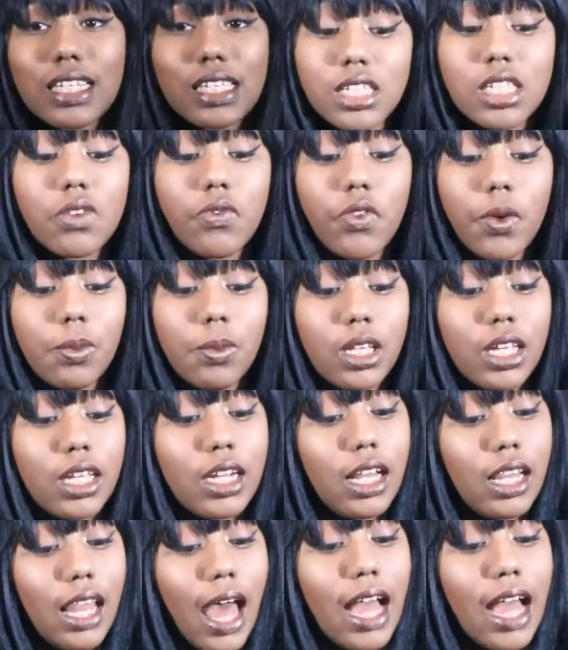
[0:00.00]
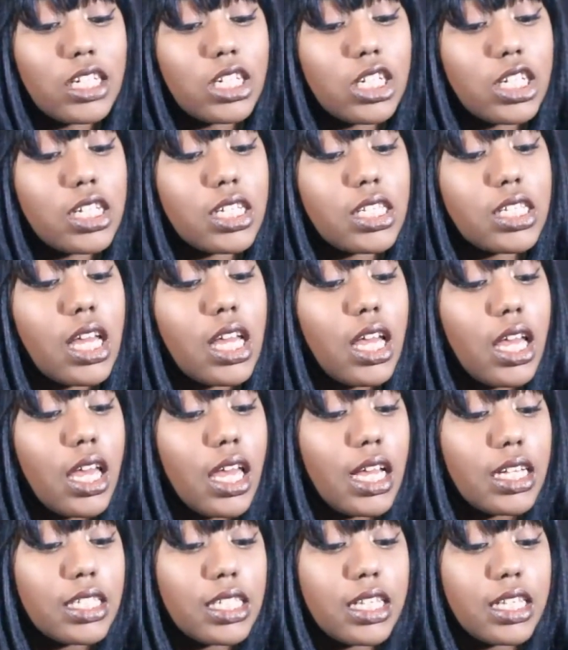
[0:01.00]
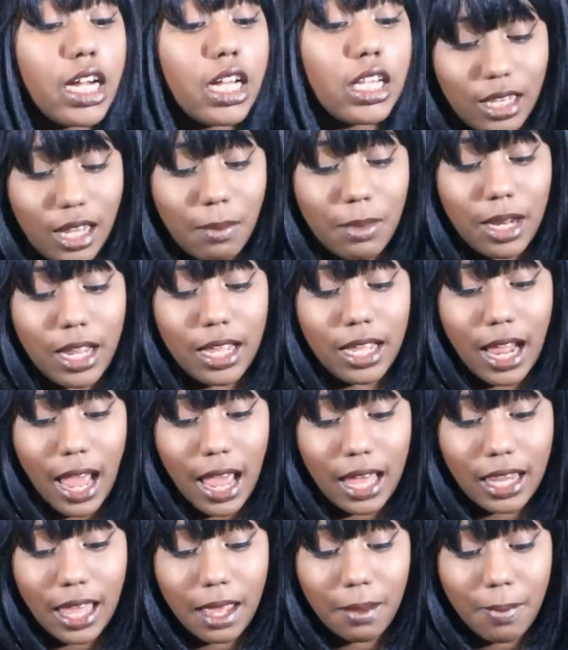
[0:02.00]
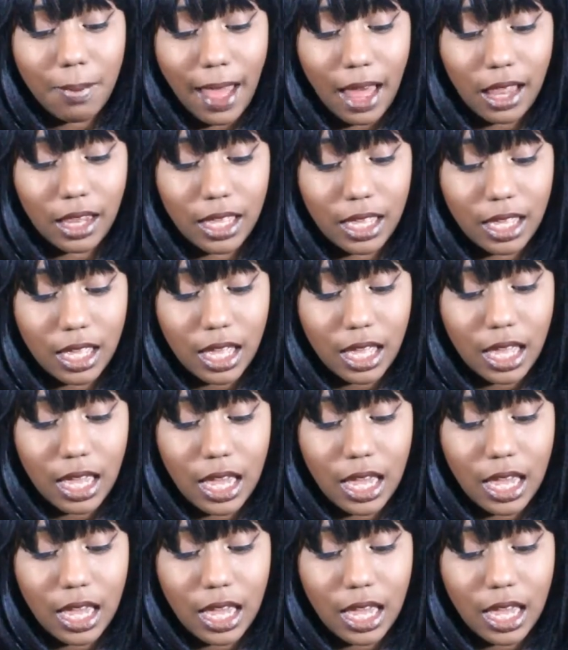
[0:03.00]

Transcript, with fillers: This is from Lena Lashes. It's their Lemonade Highlight Palette.